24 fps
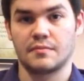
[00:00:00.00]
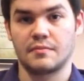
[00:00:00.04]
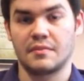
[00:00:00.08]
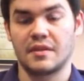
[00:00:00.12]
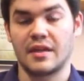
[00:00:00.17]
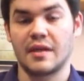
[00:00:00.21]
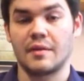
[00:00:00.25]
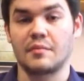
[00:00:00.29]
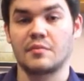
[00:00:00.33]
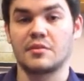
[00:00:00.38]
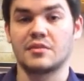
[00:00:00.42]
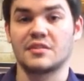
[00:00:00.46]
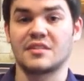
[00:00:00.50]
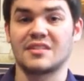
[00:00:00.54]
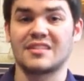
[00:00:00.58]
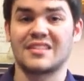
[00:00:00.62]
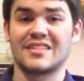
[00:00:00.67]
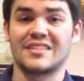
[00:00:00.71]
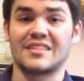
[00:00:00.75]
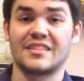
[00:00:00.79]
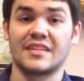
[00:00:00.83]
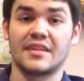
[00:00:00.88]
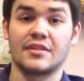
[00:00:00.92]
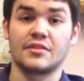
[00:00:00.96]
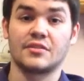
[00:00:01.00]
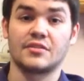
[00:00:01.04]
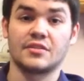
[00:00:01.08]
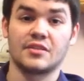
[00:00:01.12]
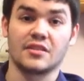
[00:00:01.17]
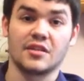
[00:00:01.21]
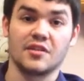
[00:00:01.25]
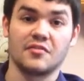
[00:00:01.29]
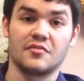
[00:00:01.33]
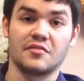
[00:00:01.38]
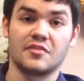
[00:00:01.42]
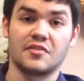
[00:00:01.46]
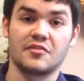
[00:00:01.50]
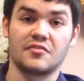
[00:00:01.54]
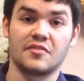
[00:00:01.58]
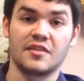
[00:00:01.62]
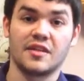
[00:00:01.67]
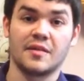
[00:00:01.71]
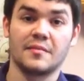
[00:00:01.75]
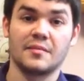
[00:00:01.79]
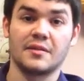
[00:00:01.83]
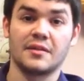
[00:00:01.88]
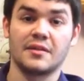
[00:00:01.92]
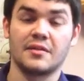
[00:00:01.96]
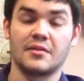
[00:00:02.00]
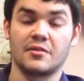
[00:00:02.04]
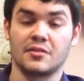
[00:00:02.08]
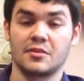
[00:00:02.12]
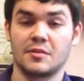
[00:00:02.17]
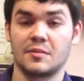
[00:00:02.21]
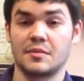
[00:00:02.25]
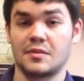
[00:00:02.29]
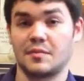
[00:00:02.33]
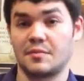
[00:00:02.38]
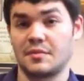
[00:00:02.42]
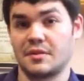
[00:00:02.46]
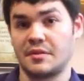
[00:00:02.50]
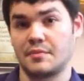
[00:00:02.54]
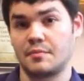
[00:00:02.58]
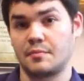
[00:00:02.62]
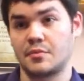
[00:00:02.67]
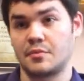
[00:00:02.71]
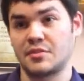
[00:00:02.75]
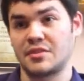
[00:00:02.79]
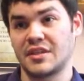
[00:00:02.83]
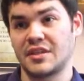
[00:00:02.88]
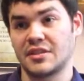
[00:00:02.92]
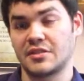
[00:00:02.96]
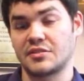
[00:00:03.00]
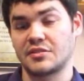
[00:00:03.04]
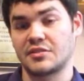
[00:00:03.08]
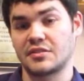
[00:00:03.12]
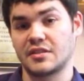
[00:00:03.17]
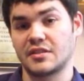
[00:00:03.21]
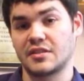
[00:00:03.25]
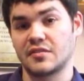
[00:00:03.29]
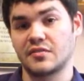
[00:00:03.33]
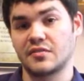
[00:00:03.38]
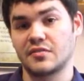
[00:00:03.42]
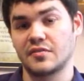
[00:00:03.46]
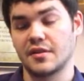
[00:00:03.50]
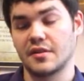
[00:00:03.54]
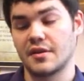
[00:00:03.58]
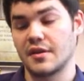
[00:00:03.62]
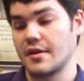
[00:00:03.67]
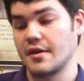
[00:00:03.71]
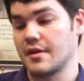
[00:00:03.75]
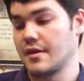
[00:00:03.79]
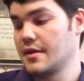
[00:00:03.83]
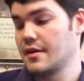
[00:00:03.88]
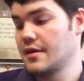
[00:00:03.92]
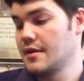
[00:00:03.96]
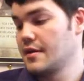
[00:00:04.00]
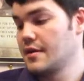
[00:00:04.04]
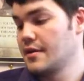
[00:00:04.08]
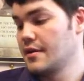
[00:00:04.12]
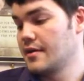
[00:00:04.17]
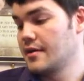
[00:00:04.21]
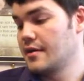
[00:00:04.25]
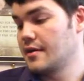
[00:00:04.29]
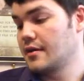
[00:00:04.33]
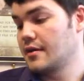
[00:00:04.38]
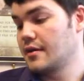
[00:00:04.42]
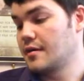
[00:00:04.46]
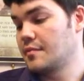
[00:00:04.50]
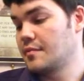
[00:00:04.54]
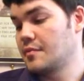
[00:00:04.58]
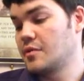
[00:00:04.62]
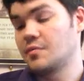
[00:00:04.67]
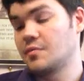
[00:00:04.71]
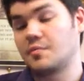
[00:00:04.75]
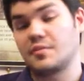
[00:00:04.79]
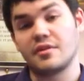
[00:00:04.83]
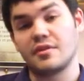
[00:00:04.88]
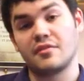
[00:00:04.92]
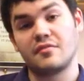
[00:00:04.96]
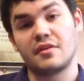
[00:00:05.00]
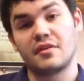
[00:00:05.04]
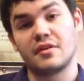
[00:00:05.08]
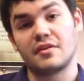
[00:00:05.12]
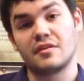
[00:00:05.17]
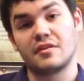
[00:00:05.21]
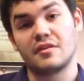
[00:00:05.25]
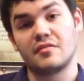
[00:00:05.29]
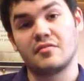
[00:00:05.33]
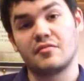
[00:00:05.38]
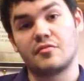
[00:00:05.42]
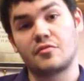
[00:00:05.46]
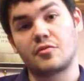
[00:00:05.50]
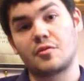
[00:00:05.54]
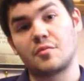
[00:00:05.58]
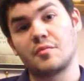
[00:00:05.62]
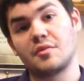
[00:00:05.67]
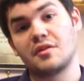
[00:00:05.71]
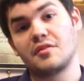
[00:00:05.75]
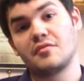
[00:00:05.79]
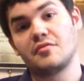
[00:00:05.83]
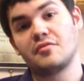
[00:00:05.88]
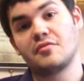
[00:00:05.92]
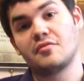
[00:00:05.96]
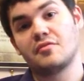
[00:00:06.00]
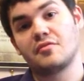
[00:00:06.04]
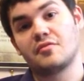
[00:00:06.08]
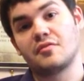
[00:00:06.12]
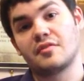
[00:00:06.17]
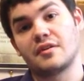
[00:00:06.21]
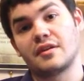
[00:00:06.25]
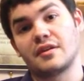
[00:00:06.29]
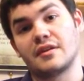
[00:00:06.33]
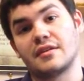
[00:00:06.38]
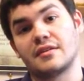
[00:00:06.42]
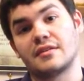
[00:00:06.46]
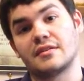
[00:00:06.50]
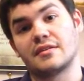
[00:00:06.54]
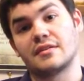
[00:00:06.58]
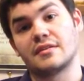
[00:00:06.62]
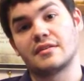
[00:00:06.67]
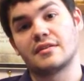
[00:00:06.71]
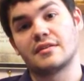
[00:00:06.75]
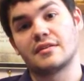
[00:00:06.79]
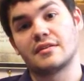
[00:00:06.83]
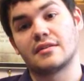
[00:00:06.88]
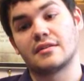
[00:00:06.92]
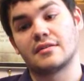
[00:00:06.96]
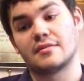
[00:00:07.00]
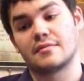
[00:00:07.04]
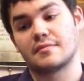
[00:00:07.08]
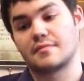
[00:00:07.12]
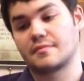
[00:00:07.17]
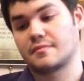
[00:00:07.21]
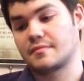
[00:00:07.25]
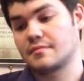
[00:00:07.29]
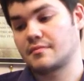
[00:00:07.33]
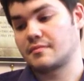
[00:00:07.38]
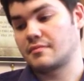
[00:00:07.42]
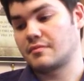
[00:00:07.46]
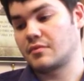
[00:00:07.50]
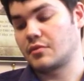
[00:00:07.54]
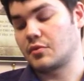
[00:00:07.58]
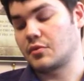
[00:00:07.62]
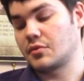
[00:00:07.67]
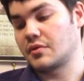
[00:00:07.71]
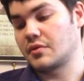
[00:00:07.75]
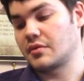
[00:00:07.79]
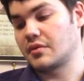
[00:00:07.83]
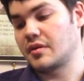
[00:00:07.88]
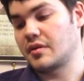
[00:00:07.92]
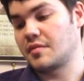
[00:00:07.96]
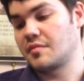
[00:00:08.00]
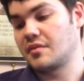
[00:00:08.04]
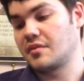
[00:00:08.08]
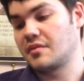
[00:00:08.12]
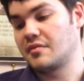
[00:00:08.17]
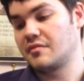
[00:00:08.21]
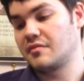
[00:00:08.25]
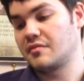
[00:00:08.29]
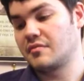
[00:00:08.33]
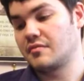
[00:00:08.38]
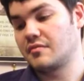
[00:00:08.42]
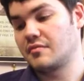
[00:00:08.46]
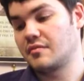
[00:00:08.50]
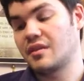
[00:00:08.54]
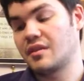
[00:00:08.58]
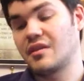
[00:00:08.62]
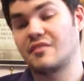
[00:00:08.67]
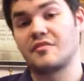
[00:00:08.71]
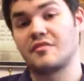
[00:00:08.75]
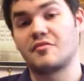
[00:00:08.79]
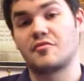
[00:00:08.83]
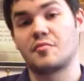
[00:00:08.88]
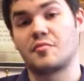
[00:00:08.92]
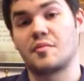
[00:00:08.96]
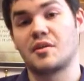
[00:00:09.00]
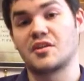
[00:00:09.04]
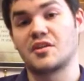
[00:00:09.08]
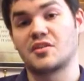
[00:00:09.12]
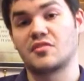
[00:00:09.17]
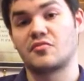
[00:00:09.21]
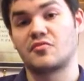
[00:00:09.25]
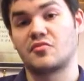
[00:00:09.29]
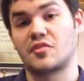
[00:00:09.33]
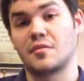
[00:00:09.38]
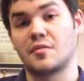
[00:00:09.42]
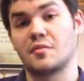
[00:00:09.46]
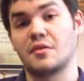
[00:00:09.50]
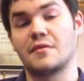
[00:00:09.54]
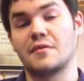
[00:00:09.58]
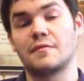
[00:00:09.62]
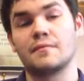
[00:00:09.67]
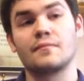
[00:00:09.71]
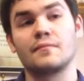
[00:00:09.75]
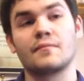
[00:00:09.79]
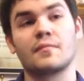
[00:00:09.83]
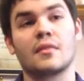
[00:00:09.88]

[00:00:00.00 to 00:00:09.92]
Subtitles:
being able to sustain yourself and your family and also protect yourself. But hopefully you found it informative and learned a lot of information from it.